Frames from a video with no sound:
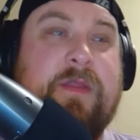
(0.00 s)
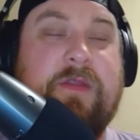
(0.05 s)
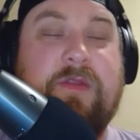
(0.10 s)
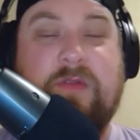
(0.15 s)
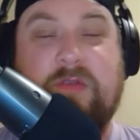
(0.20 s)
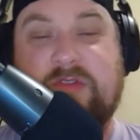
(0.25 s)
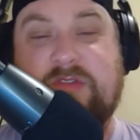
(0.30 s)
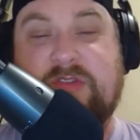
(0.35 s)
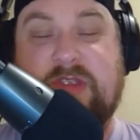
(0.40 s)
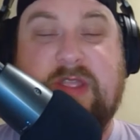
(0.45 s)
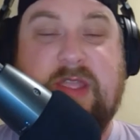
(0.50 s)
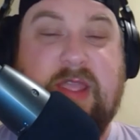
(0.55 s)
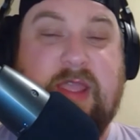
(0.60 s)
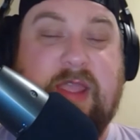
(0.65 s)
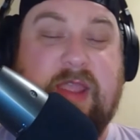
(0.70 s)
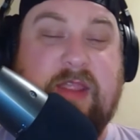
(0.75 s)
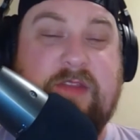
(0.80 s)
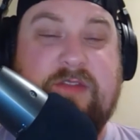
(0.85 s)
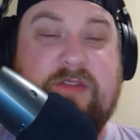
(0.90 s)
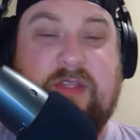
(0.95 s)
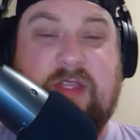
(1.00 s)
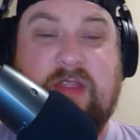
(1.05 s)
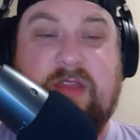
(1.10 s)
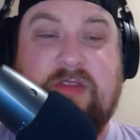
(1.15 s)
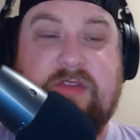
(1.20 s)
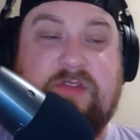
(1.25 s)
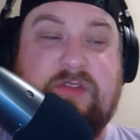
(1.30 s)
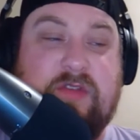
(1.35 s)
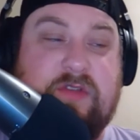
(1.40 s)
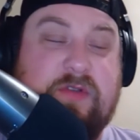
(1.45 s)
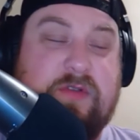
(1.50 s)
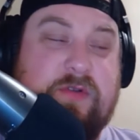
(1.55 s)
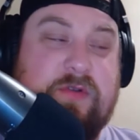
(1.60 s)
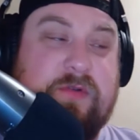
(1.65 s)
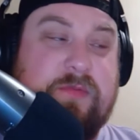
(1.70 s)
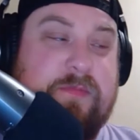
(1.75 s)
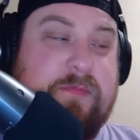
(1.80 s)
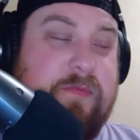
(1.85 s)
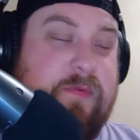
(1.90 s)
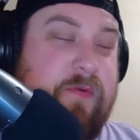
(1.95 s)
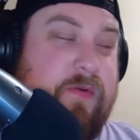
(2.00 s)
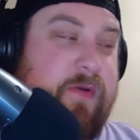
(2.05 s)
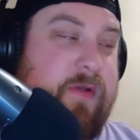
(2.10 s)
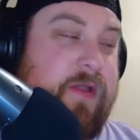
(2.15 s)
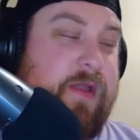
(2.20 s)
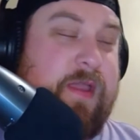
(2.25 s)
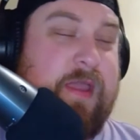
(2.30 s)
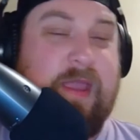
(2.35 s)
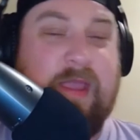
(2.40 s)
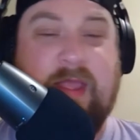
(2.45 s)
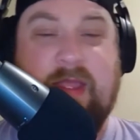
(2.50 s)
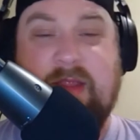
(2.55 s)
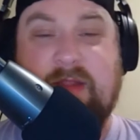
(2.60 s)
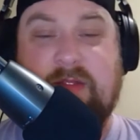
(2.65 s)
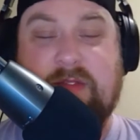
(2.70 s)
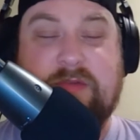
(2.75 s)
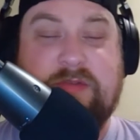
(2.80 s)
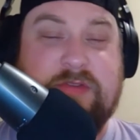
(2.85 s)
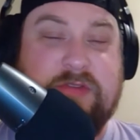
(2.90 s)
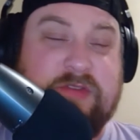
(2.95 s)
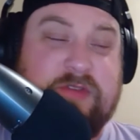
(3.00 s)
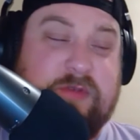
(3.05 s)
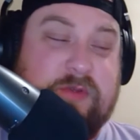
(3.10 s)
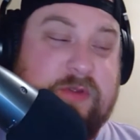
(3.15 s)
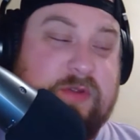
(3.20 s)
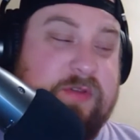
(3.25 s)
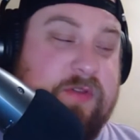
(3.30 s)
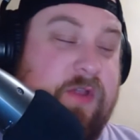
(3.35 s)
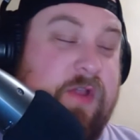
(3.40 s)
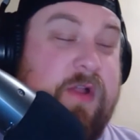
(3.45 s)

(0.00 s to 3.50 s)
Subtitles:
Christian Cage and Jungle Boy and Luchasaurus.